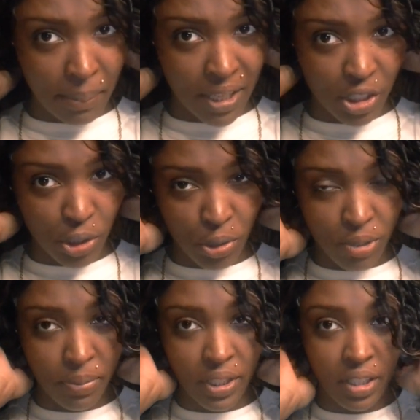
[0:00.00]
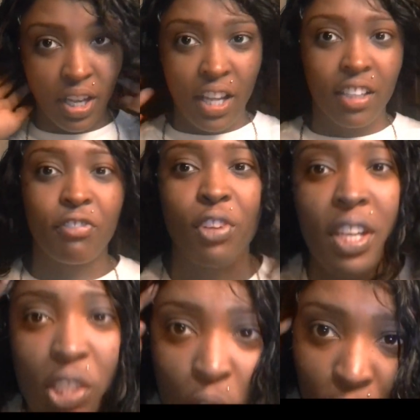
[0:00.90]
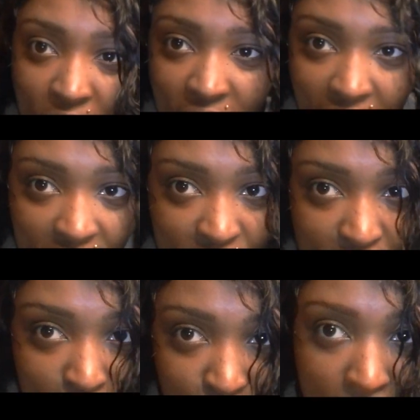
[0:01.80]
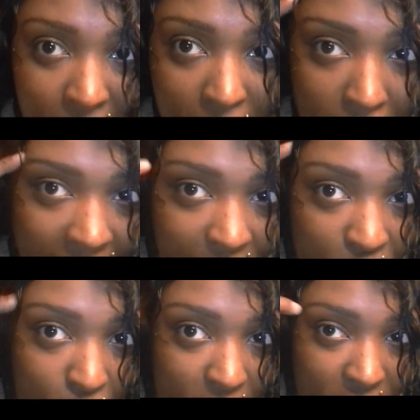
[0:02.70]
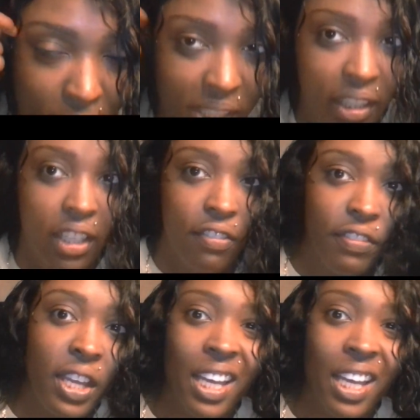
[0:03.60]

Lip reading: I'm not sure, but the front is holding, the edges is holding, but the back always seems to lift.